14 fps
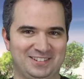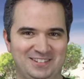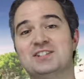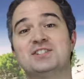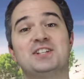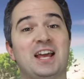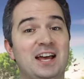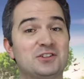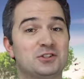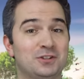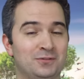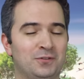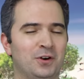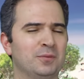Disney has
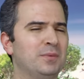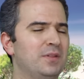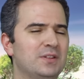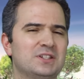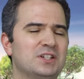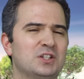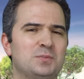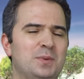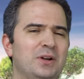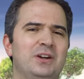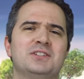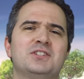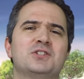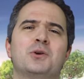confirmed that this
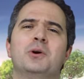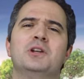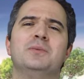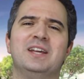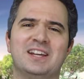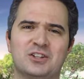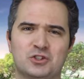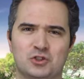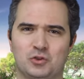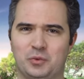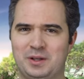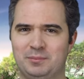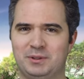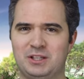experience is going to be
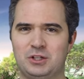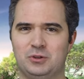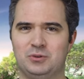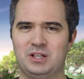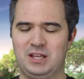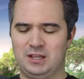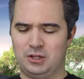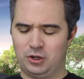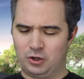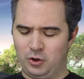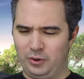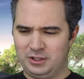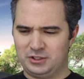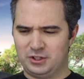extremely unique. You're
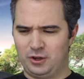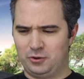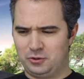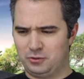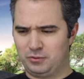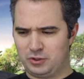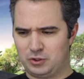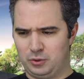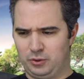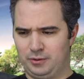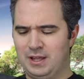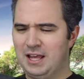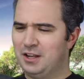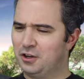going to go to the
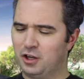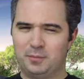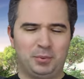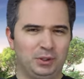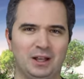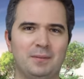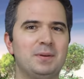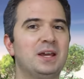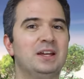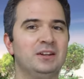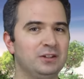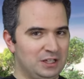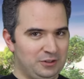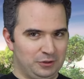resort. You're going to pull up
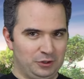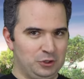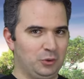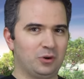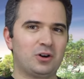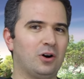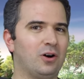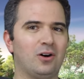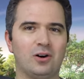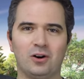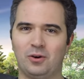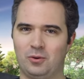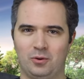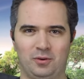in either your
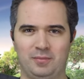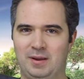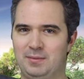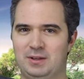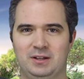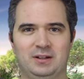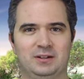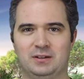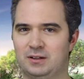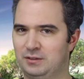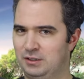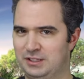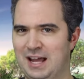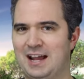car or maybe
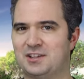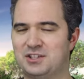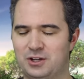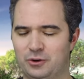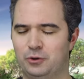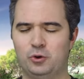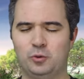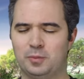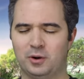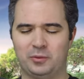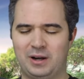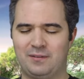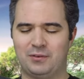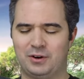a taxi or an Uber,
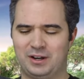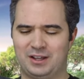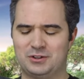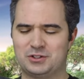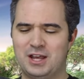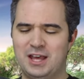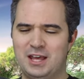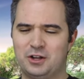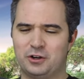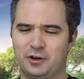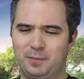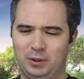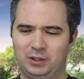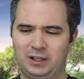whatever it is. You're
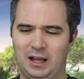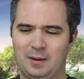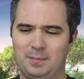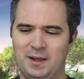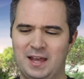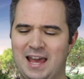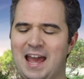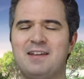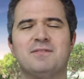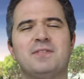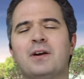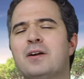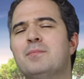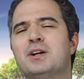going to pull up and
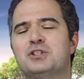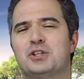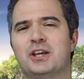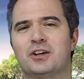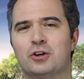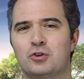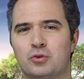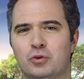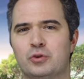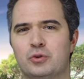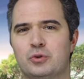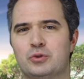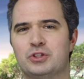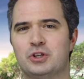very much like a
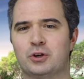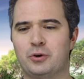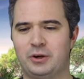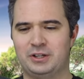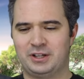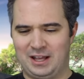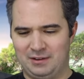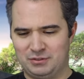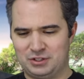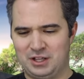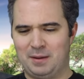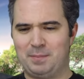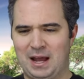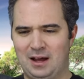cruise, you're going to kind of
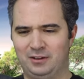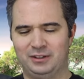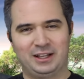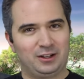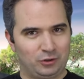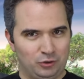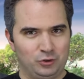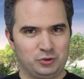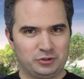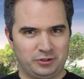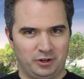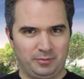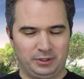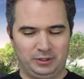step out like a cruise
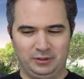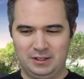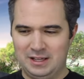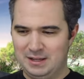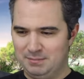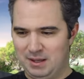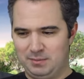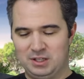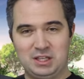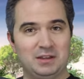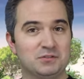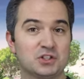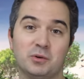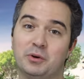terminal, maybe
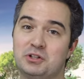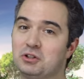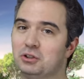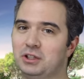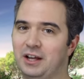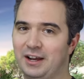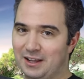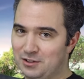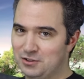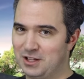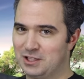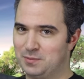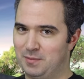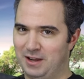give someone your luggage.
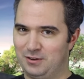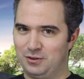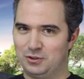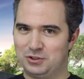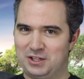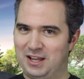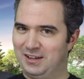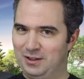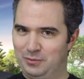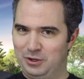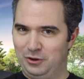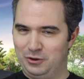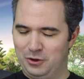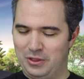That's my understanding.
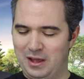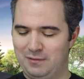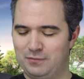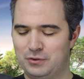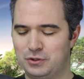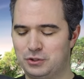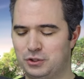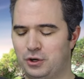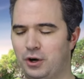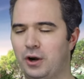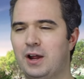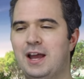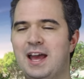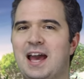We don't know that for
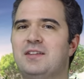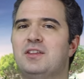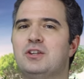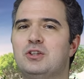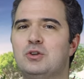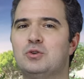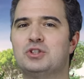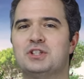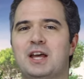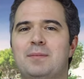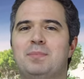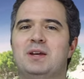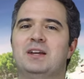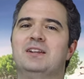sure. And then you
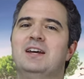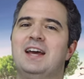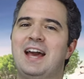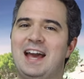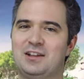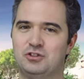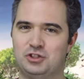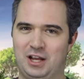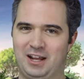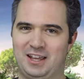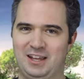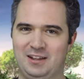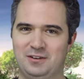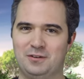step in and
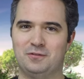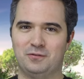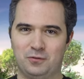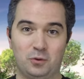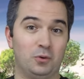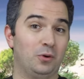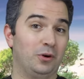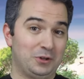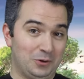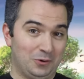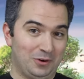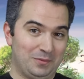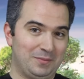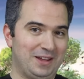check in for
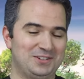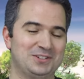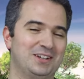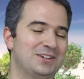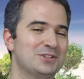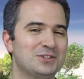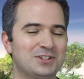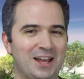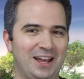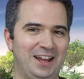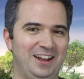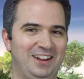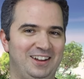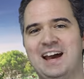your amazing
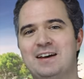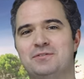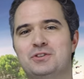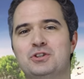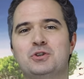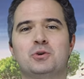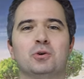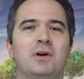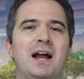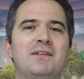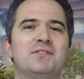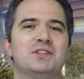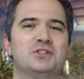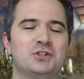stay. After you
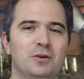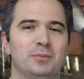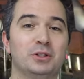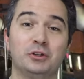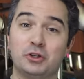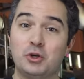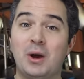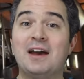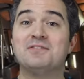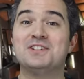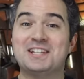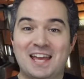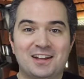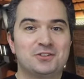arrive at the terminal, you have
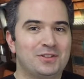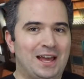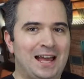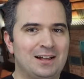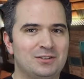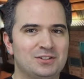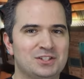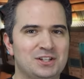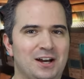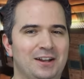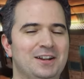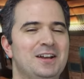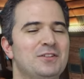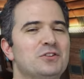to get to the
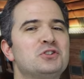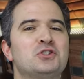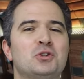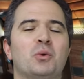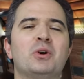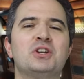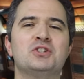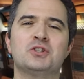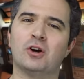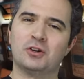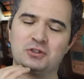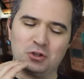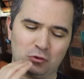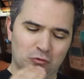Halcyon. The story
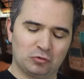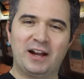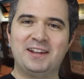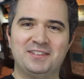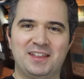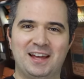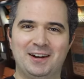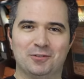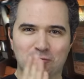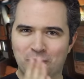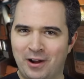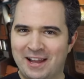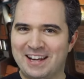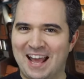starts right then,
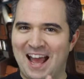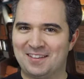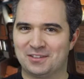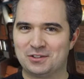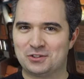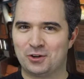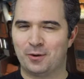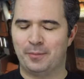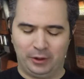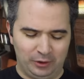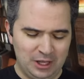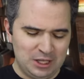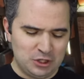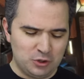right at the
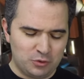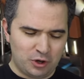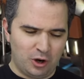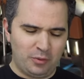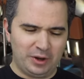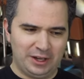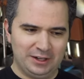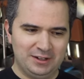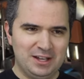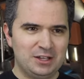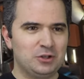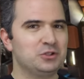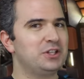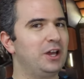terminal. You go in,
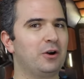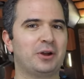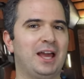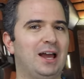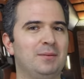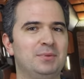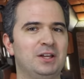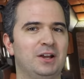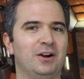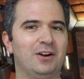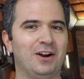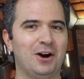you say, okay, I'm here.